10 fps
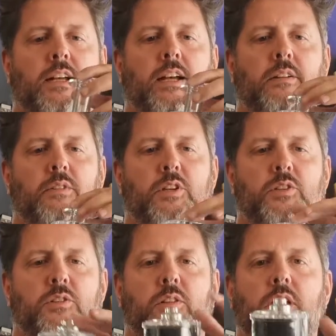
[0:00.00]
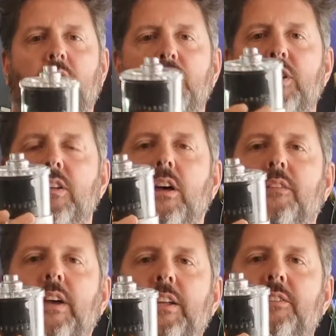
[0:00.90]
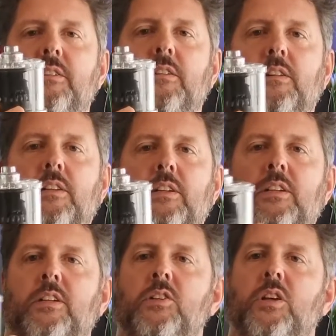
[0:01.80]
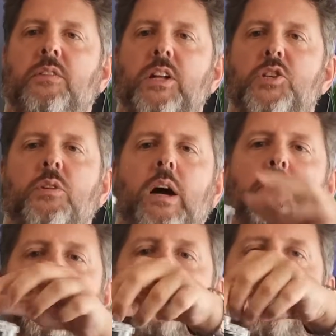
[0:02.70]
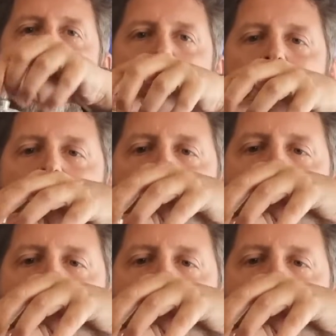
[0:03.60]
and this goes in like that. So that's your uplift tube.